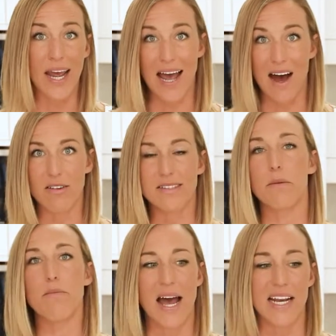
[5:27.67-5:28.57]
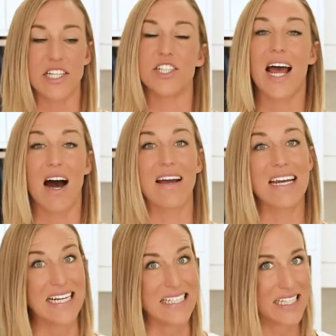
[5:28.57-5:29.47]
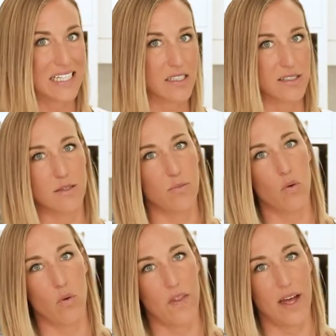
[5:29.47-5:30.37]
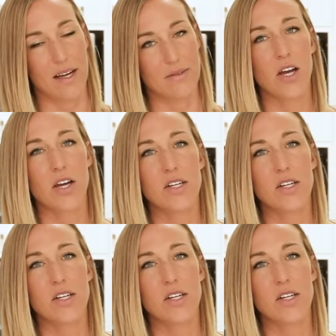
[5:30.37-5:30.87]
how to manage our eating to support that.